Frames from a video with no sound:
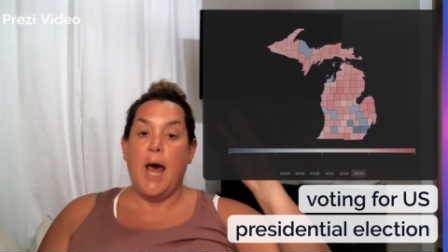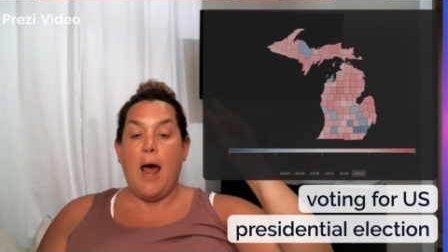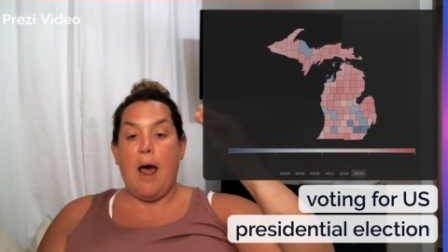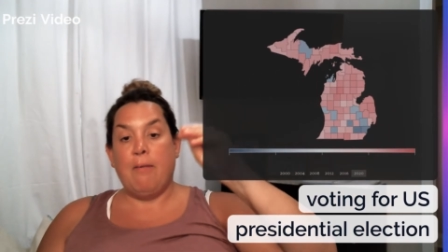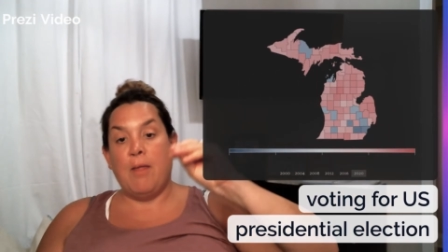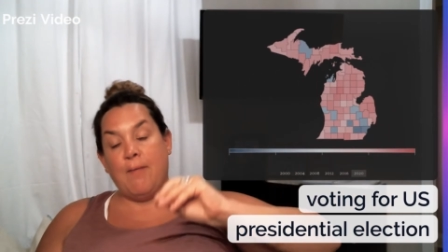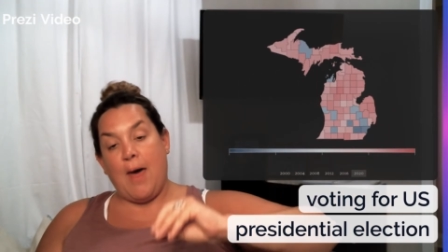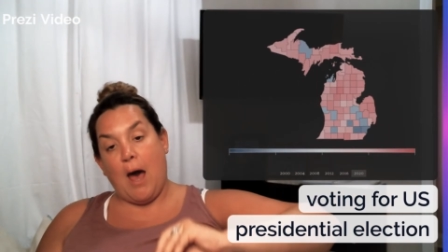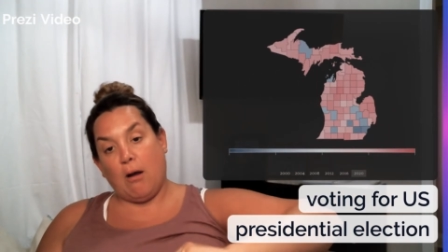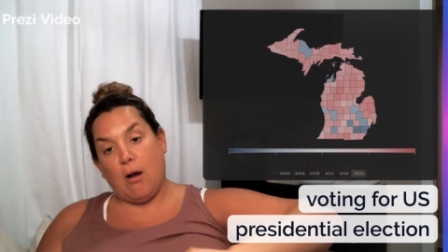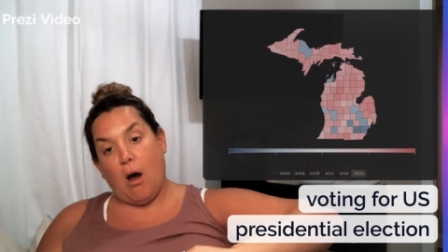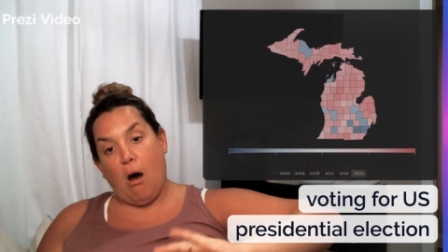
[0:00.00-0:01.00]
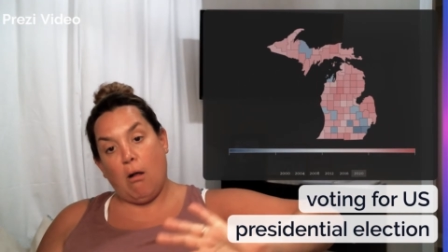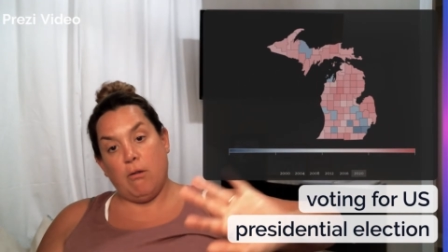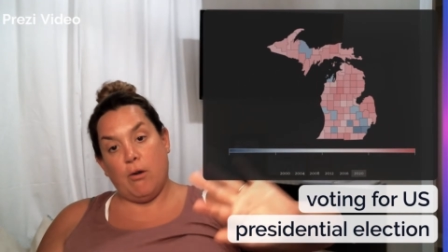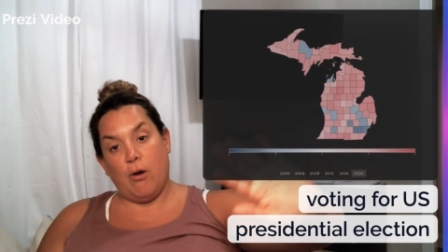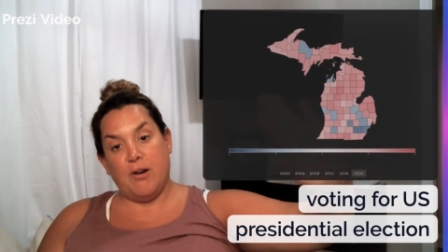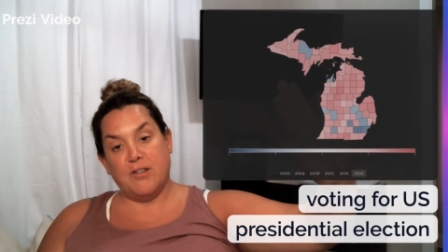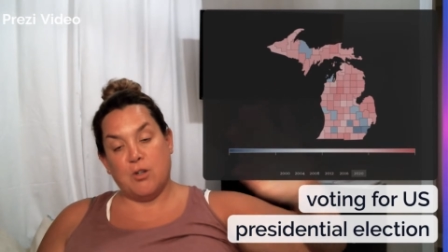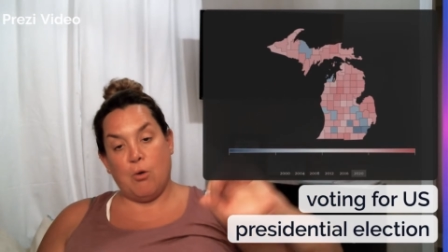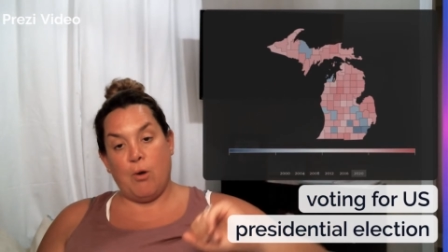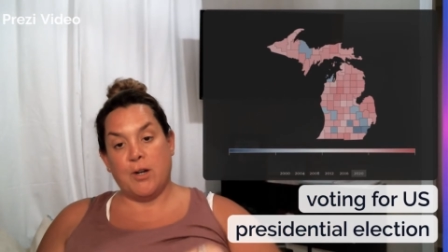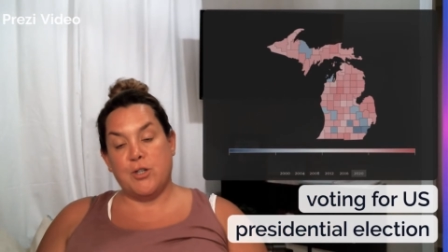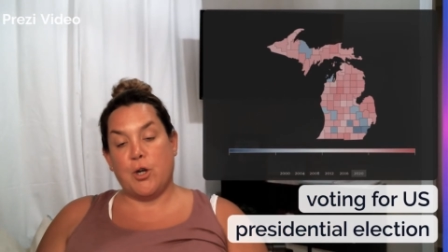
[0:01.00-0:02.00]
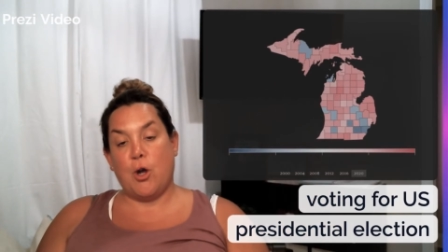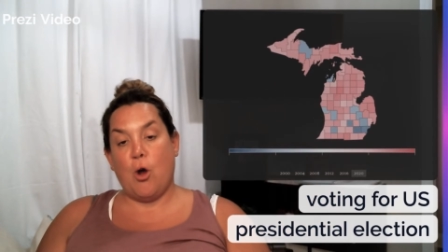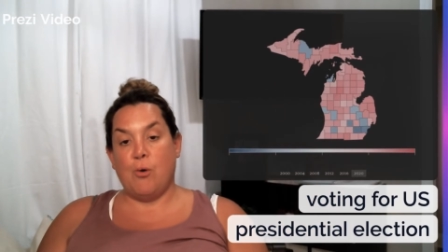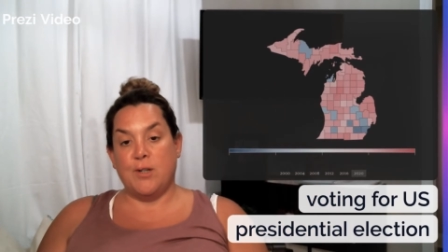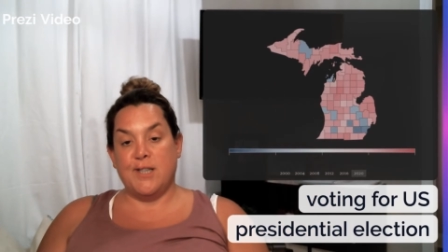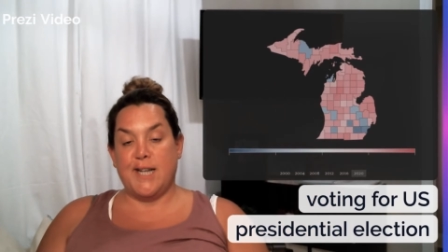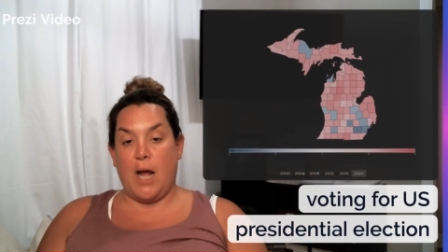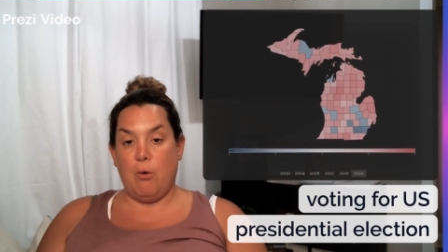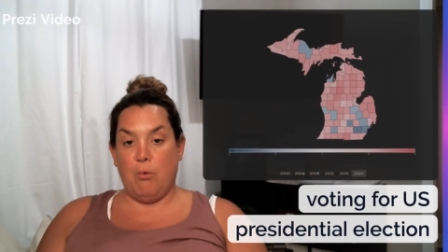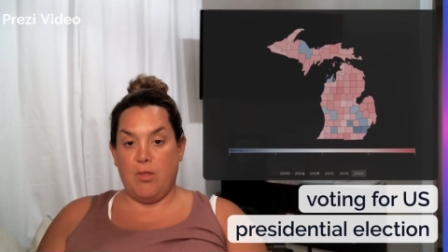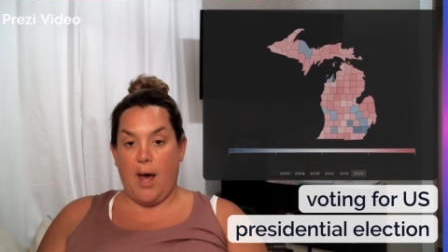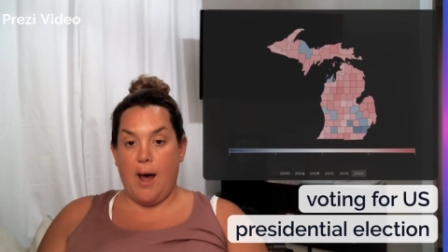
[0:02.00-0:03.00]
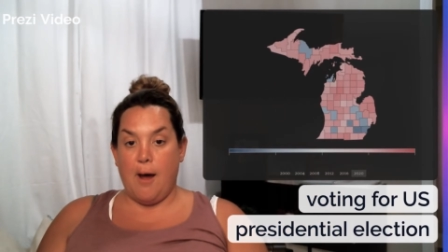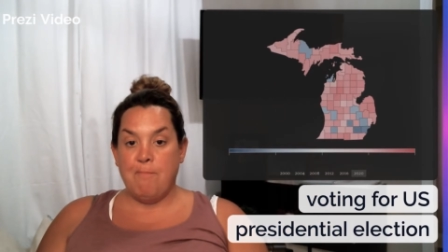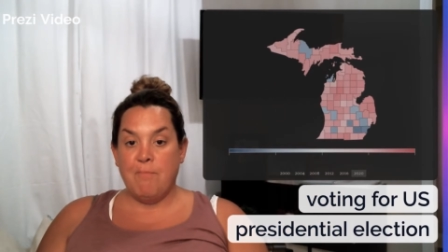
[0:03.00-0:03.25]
And then that color is going to coincide with that.